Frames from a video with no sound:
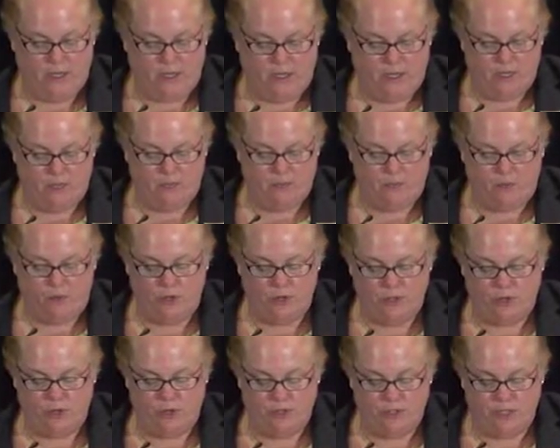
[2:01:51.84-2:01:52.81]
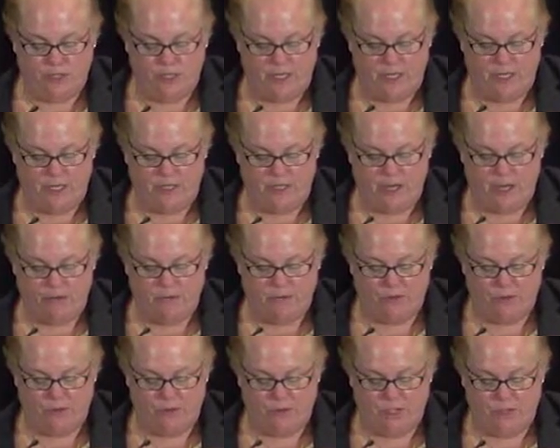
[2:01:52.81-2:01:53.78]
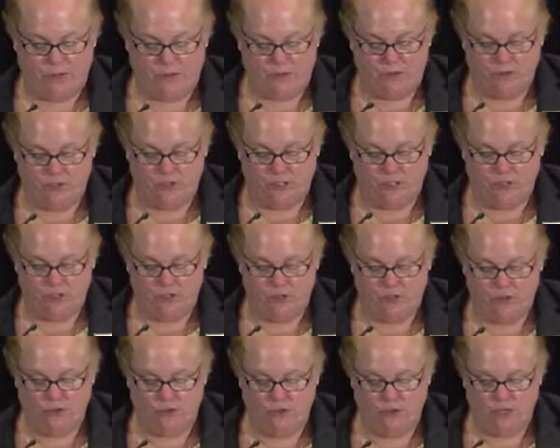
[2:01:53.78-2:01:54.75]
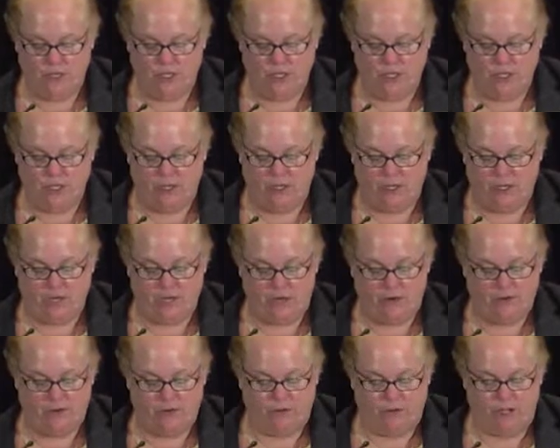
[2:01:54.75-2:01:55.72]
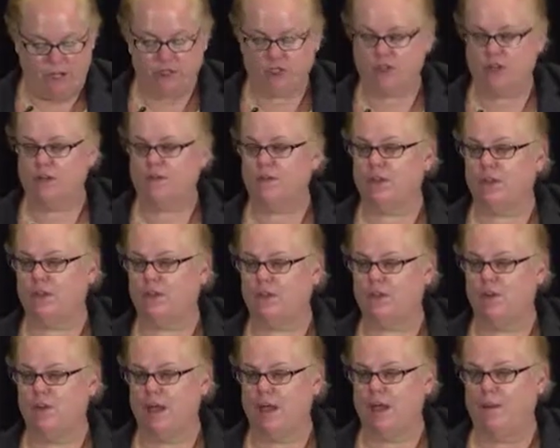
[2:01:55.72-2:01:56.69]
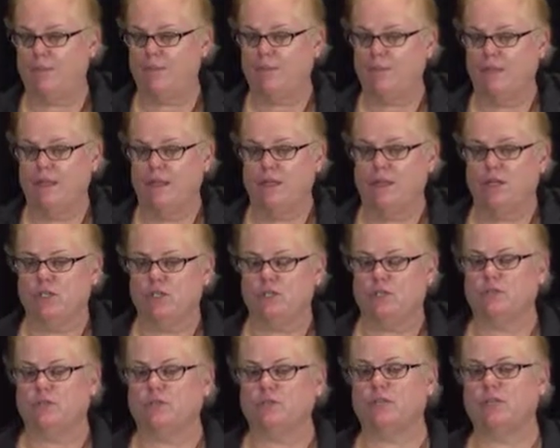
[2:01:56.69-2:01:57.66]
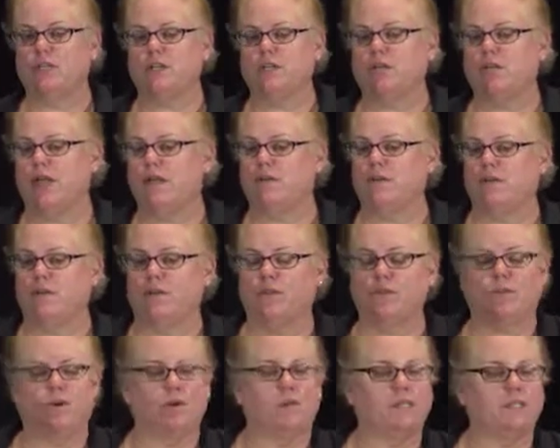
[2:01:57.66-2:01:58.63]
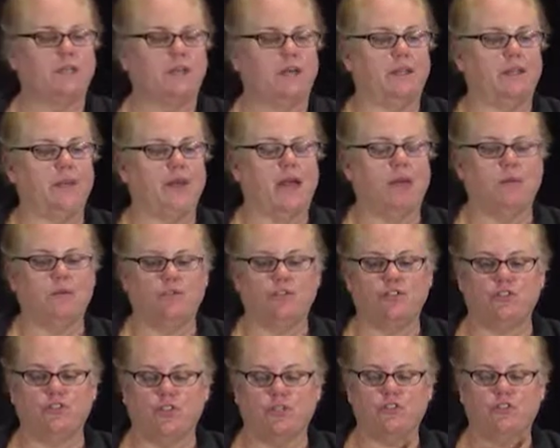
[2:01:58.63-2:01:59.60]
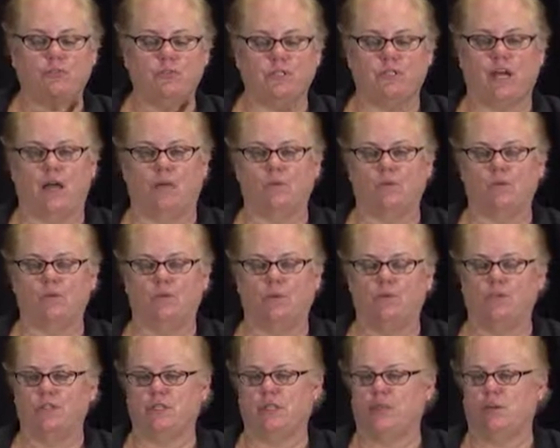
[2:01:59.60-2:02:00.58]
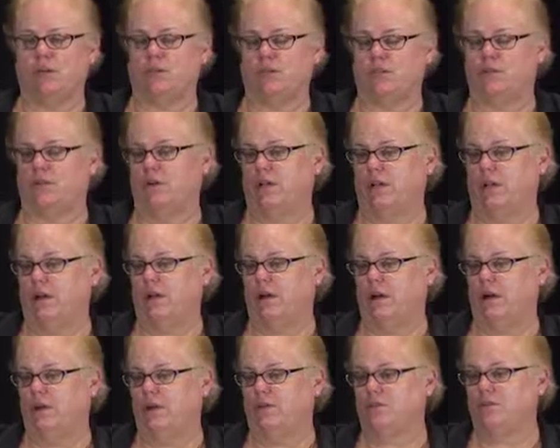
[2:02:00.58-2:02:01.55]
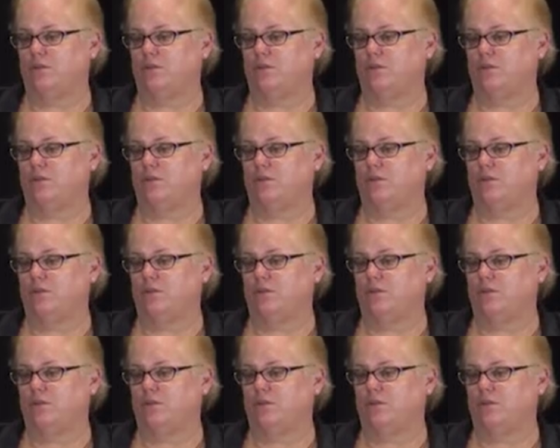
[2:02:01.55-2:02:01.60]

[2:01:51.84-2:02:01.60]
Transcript: It's important to understand that M1313 is used in the calculation of the QM. So 1311, all the work we did on that was just to establish what was there at the start of care.